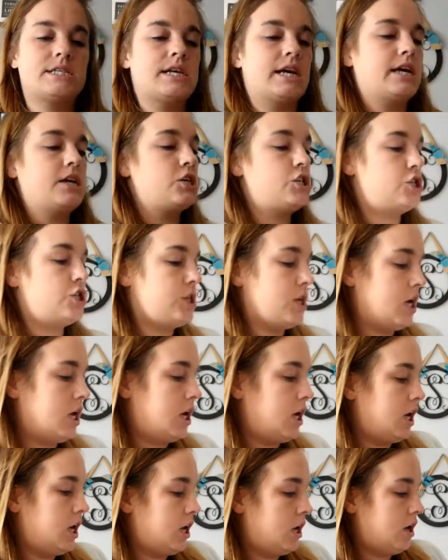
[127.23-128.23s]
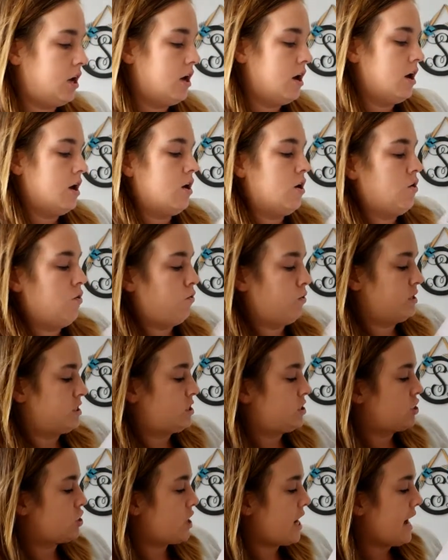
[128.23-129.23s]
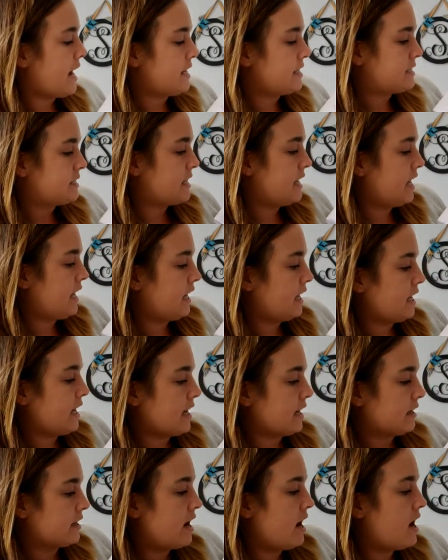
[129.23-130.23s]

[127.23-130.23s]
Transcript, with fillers: Like she was tracing and